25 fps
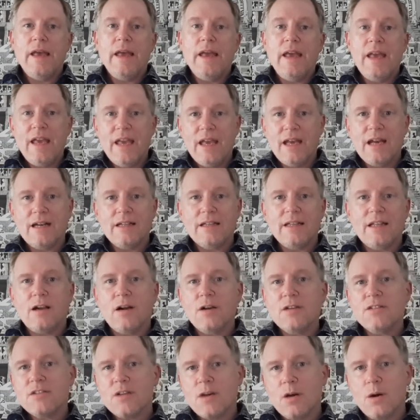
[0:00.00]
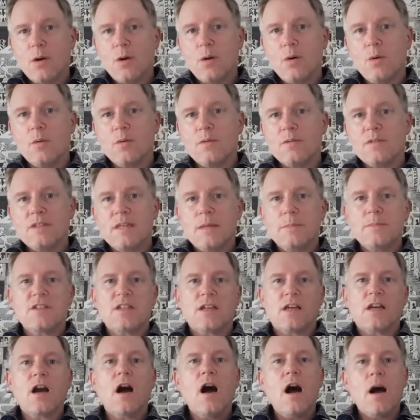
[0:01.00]
And it also seems
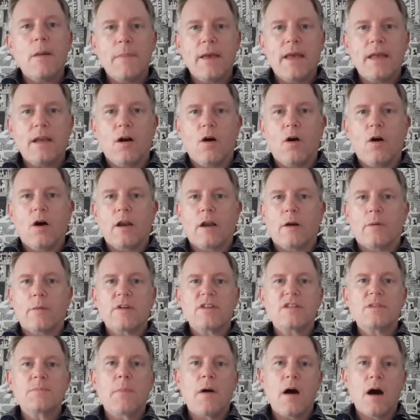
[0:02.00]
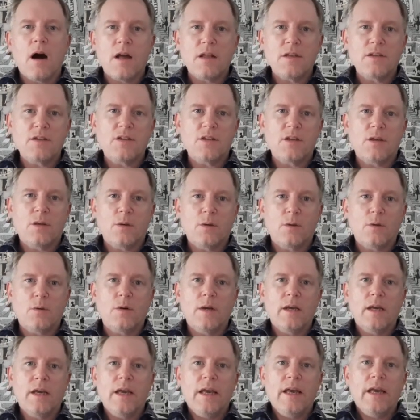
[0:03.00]
to comment on or respond
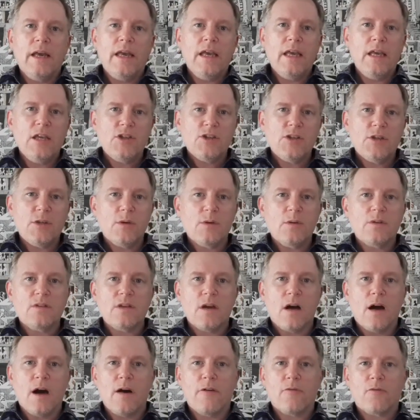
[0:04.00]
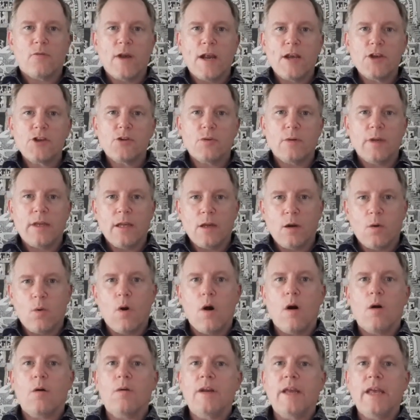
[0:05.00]
to issues of racial
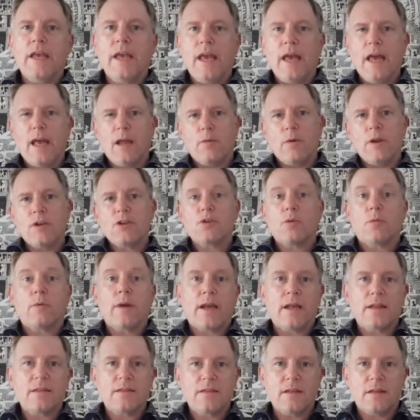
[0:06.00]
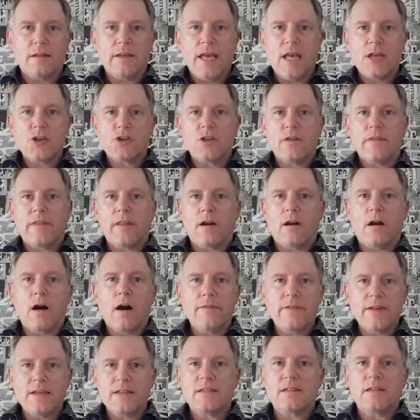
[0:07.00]
inequality and racial reconciliation that are
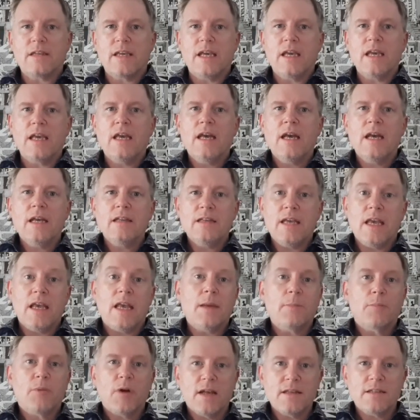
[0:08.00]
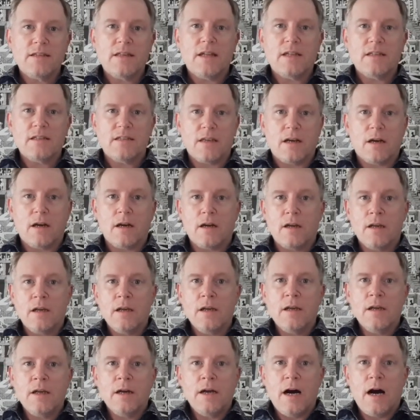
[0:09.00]
obviously taking precedence in
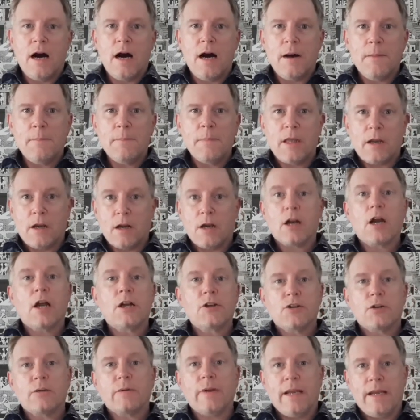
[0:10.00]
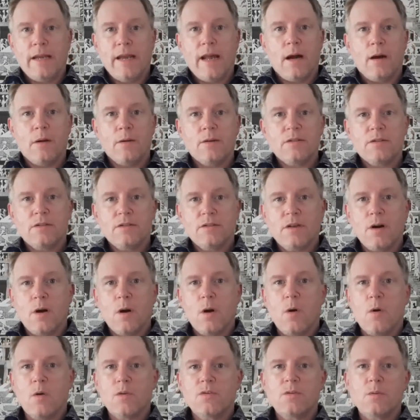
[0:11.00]
our country right now.
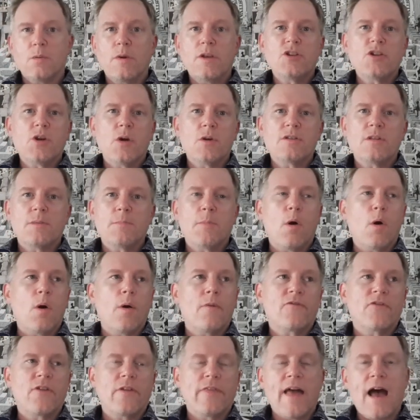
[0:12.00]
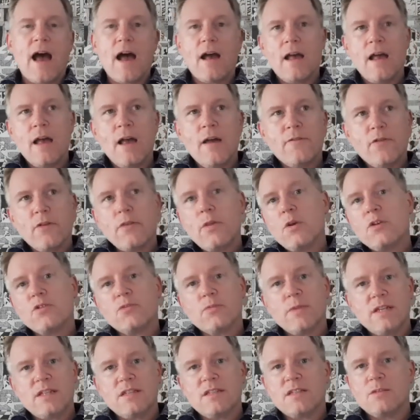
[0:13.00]
So we chose the poem for that. For those
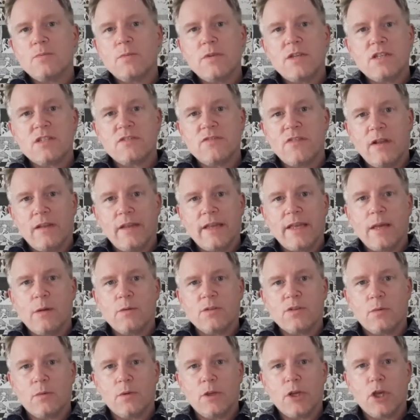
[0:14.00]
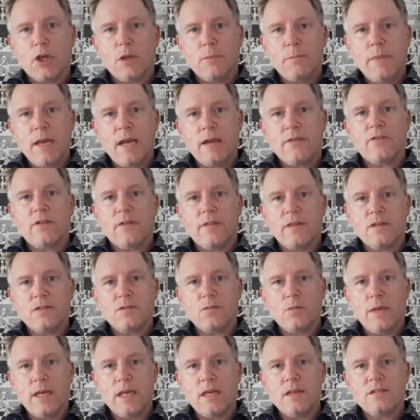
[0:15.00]
reasons, we just felt like it was a really good pick for
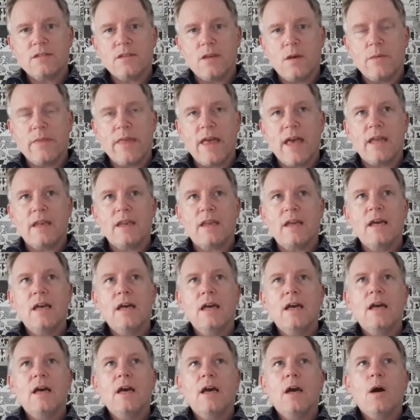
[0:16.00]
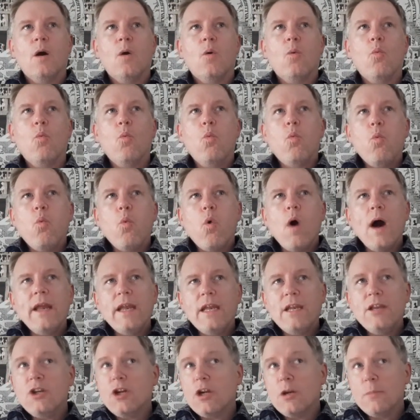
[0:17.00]
this week. So then, what,
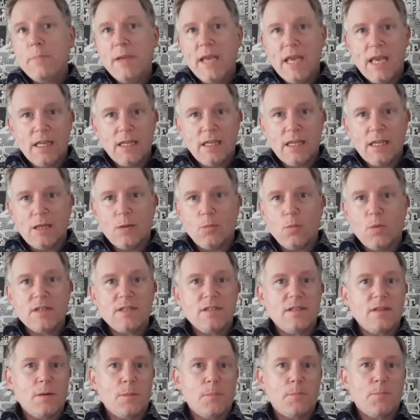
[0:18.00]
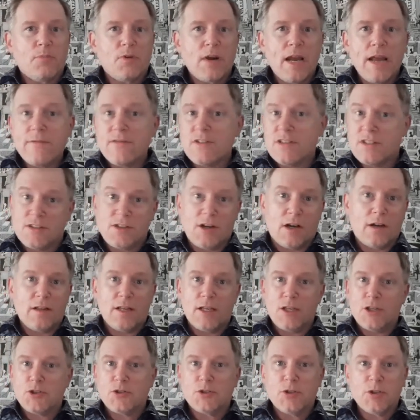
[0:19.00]
in your opinion, was the brave and
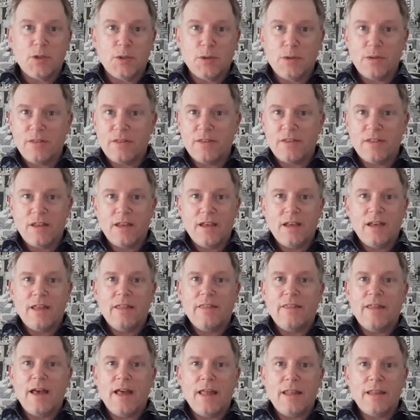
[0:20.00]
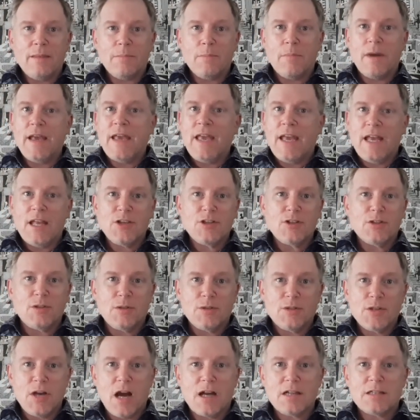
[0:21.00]
startling truth that Maya
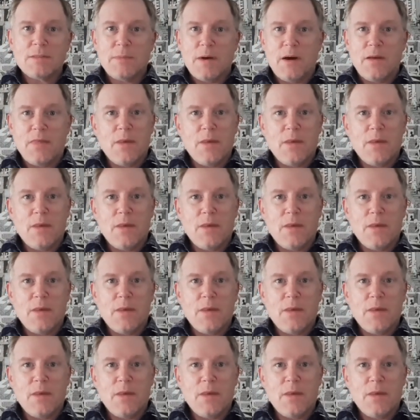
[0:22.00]
Angelou talked about in